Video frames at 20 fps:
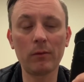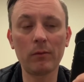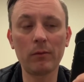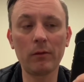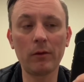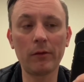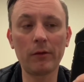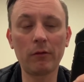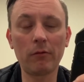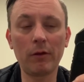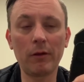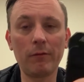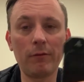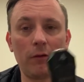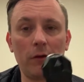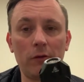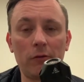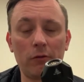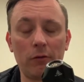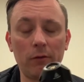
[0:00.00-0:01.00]
another great
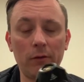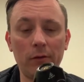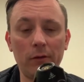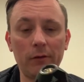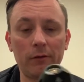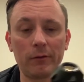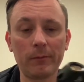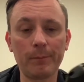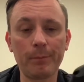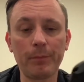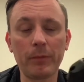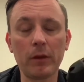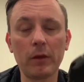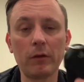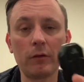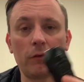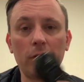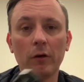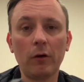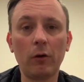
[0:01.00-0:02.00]
feature of this.
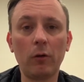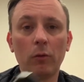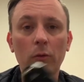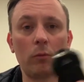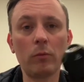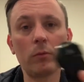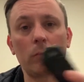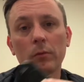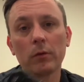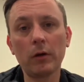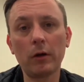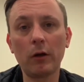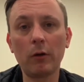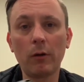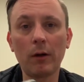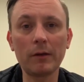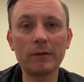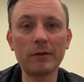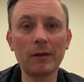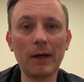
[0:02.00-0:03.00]
So I'm going to
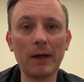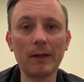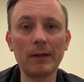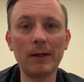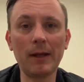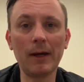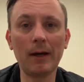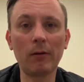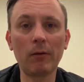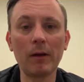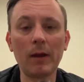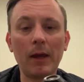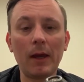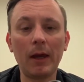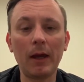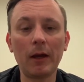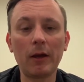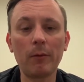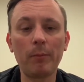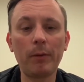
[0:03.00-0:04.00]
go outside now
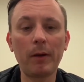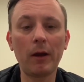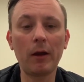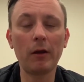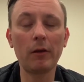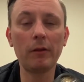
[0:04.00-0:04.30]
and compare